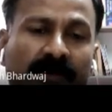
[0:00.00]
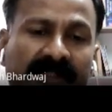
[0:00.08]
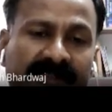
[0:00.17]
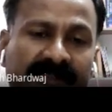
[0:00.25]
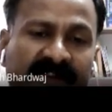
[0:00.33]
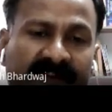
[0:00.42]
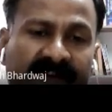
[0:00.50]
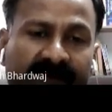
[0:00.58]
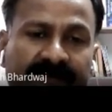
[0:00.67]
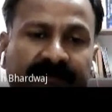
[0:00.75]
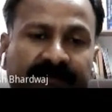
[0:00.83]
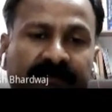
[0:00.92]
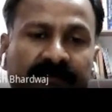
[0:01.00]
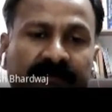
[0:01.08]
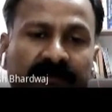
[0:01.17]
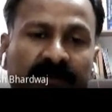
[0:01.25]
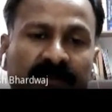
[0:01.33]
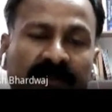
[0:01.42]
sphere,
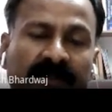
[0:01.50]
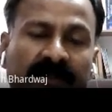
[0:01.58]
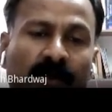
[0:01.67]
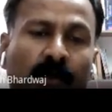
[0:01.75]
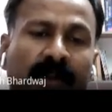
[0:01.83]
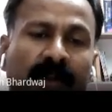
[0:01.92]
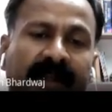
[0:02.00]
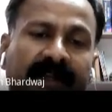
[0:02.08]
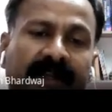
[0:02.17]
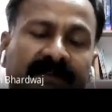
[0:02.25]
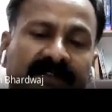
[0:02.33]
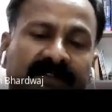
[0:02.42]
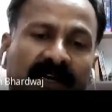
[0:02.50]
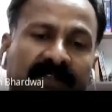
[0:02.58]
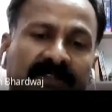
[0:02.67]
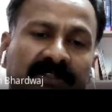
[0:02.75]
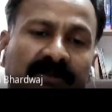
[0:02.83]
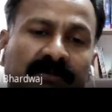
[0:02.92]
the whole negative
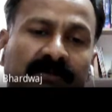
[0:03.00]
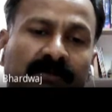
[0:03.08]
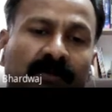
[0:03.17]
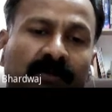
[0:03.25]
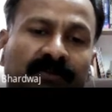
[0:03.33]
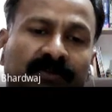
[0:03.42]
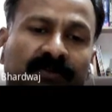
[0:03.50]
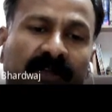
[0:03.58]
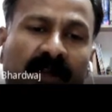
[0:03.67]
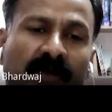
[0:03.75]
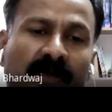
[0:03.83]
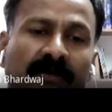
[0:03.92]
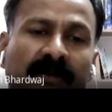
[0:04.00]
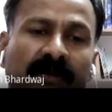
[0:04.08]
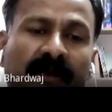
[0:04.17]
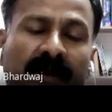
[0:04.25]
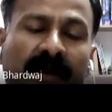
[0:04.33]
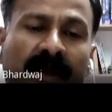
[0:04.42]
charge moves to the ground
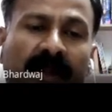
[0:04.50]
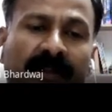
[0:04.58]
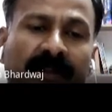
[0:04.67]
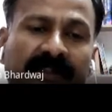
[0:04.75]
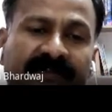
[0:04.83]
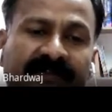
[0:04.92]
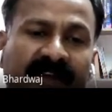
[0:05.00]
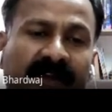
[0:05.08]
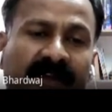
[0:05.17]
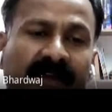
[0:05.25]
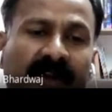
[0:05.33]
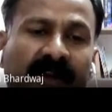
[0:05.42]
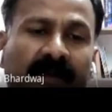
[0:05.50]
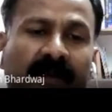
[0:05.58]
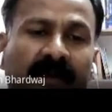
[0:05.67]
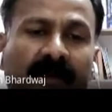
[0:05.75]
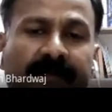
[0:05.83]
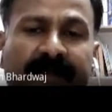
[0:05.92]
and the sphere will
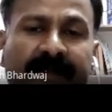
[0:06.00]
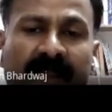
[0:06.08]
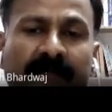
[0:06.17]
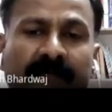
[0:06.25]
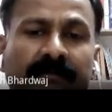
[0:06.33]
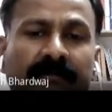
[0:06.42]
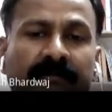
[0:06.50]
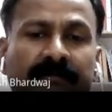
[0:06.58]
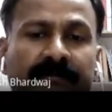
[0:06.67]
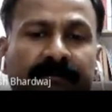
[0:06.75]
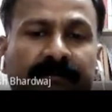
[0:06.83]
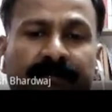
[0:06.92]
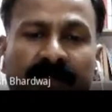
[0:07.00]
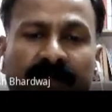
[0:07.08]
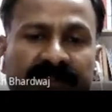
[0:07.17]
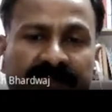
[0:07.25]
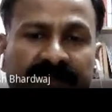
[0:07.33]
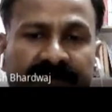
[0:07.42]
become
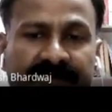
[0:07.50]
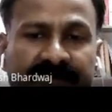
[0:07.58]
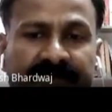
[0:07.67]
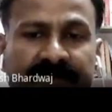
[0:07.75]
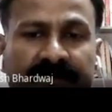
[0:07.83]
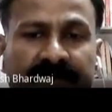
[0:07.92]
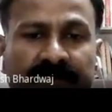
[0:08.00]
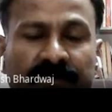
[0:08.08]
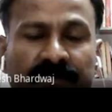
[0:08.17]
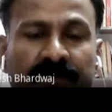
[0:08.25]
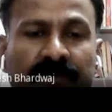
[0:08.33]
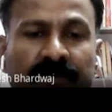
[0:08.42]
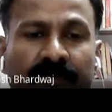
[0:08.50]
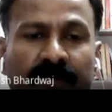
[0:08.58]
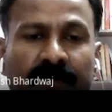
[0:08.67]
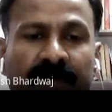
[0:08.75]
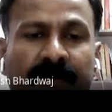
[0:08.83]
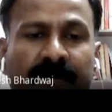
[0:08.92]
positive,
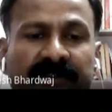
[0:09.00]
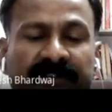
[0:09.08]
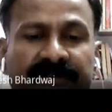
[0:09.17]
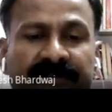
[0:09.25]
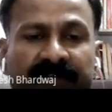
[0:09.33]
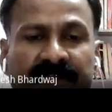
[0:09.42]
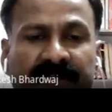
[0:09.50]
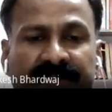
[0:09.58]
fully positive charge.